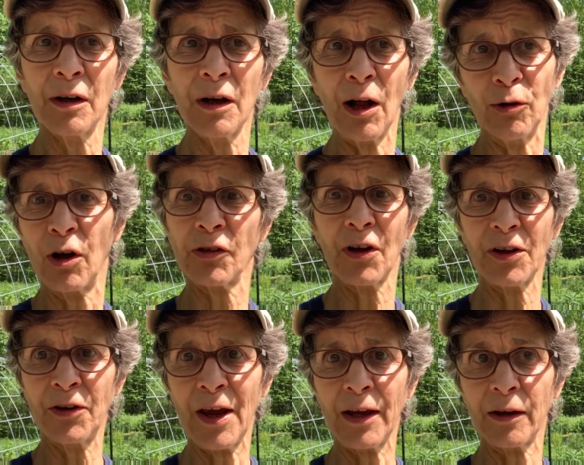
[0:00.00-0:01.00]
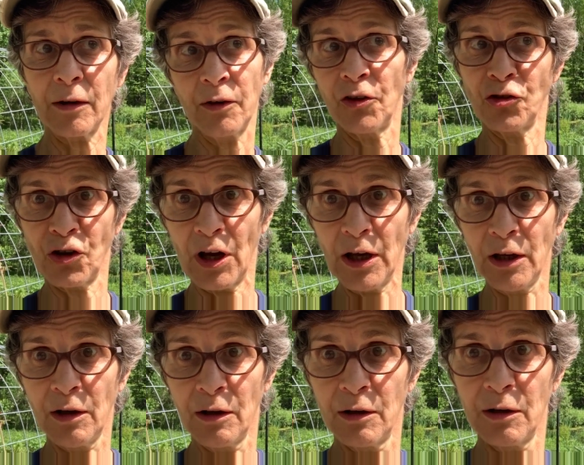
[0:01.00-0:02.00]
How long does that take? In the shade?
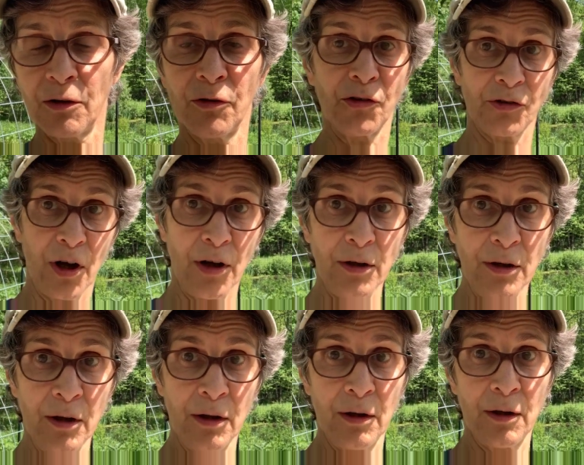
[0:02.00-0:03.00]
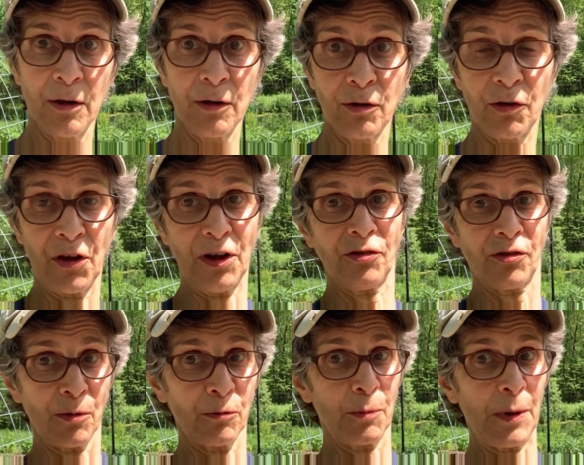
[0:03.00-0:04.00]
In the sun? You'd think
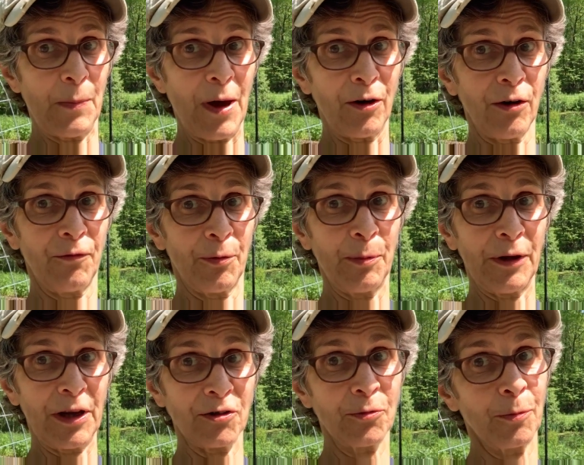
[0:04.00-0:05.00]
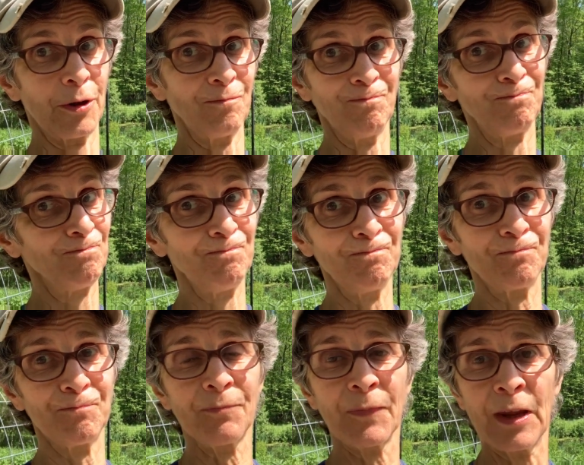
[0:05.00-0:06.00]
sun would be better for plants, but
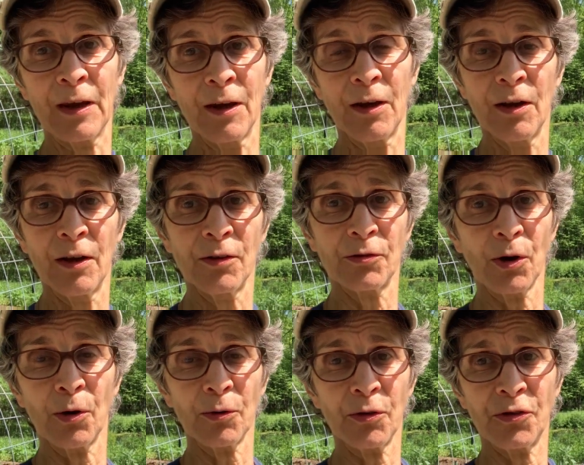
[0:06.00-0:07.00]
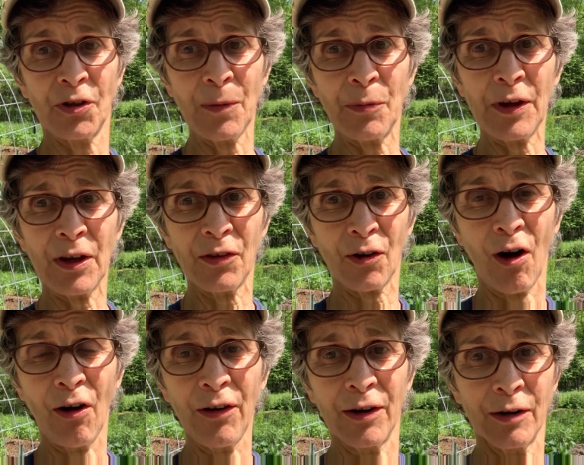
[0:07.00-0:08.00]
So same thing in the
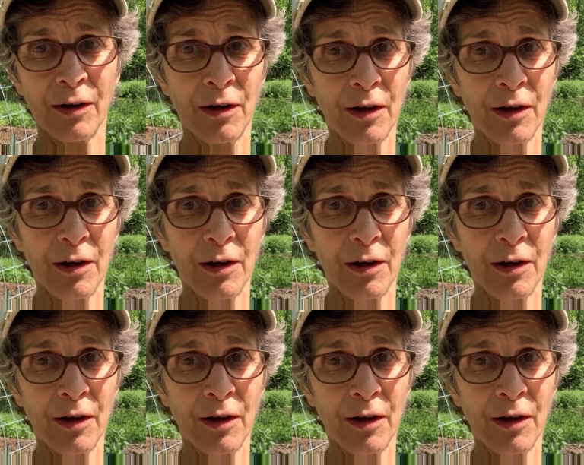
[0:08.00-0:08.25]
garden.